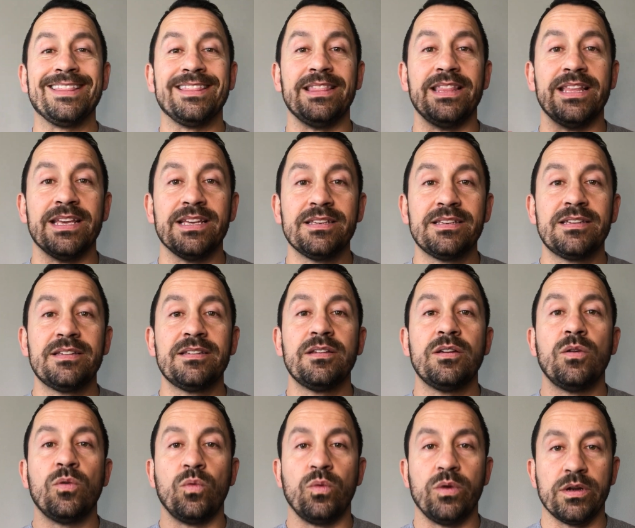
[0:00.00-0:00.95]
This
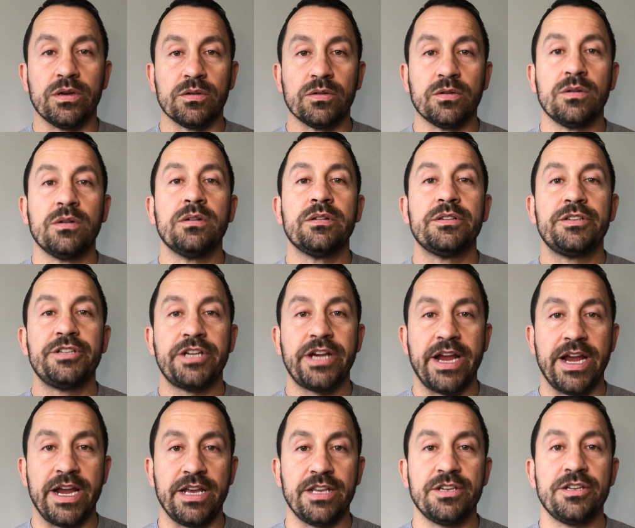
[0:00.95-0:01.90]
will
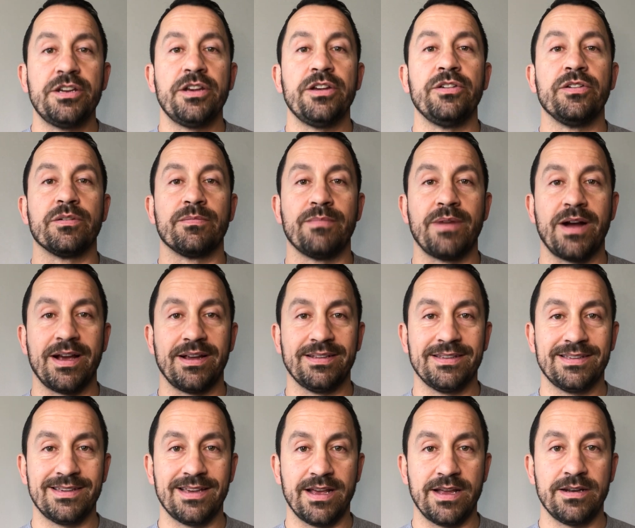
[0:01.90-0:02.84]
change your
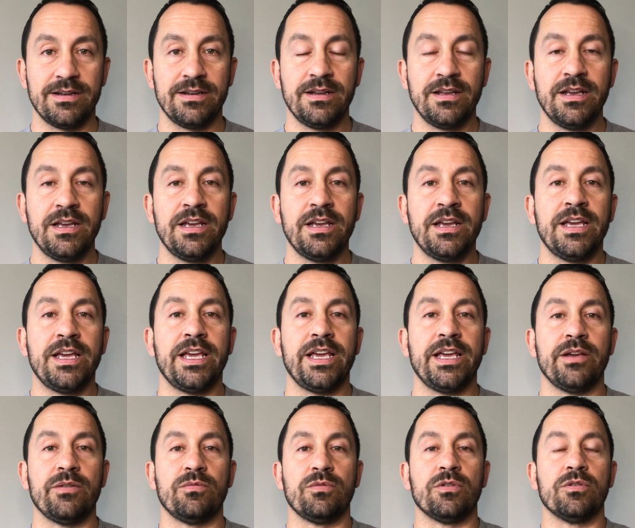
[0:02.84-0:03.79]
mindset.
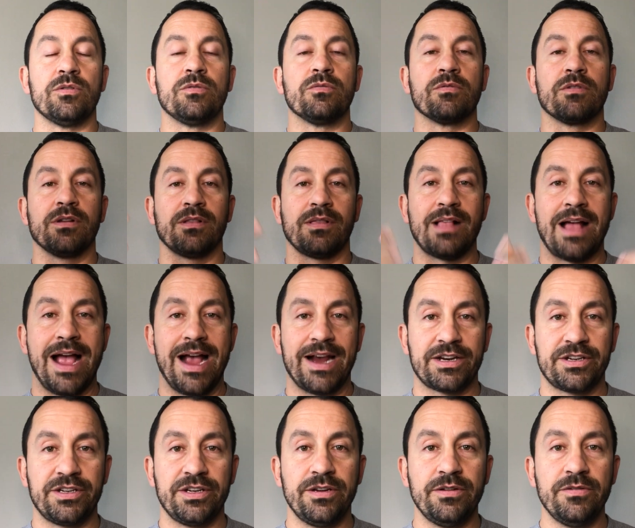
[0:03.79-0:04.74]
It will
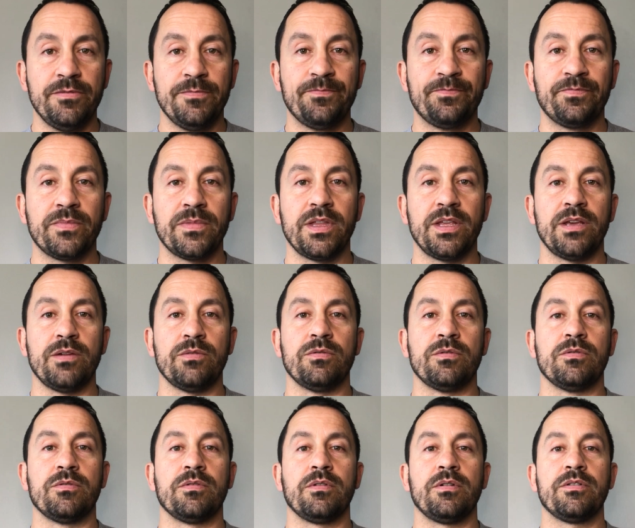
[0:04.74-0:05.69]
relax you. It
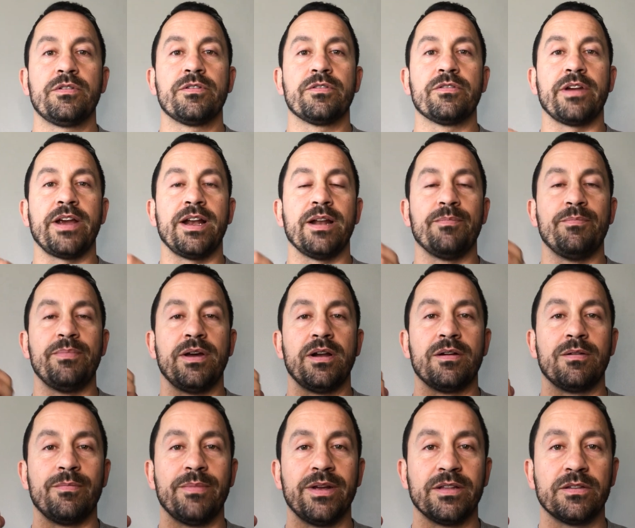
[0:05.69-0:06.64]
will create a
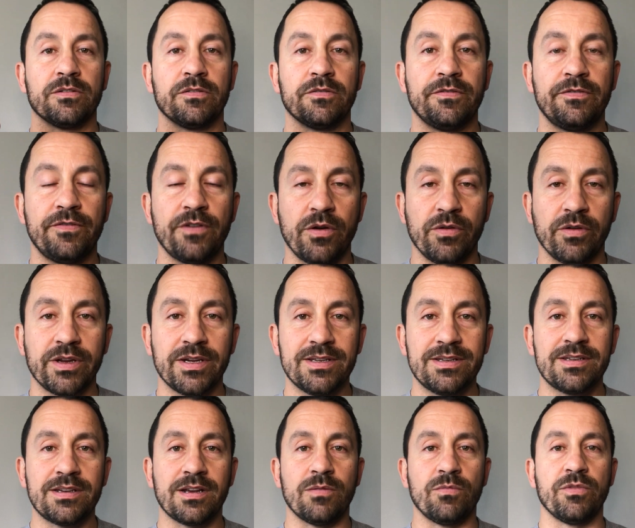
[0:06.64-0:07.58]
better mental
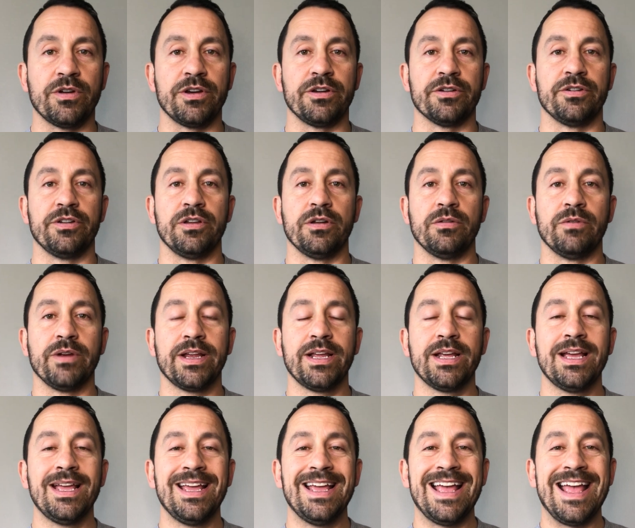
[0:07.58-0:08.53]
focus on what you're
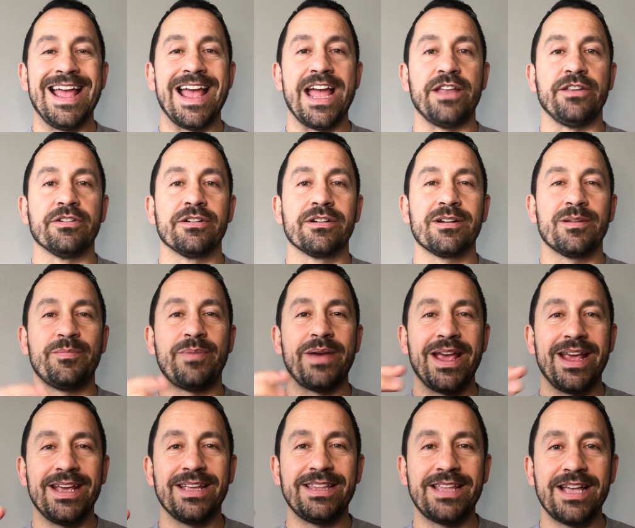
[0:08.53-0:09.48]
doing, and you're going to
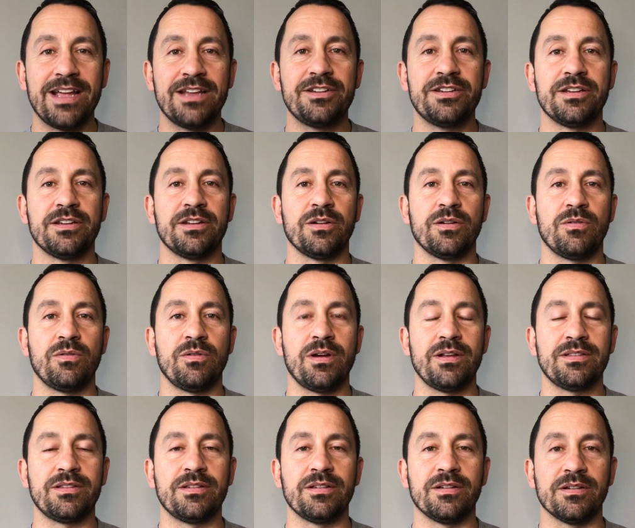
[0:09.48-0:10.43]
pay attention
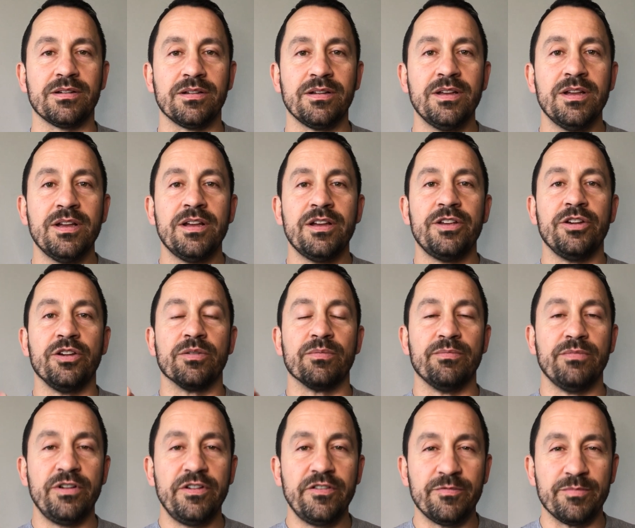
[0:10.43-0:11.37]
to your
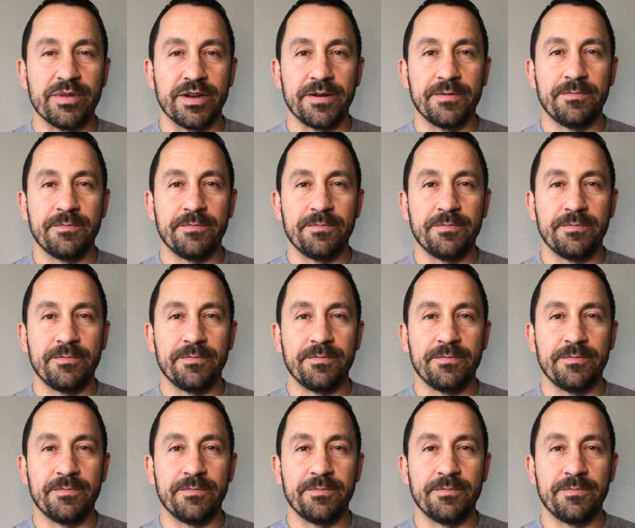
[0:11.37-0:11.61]
movement.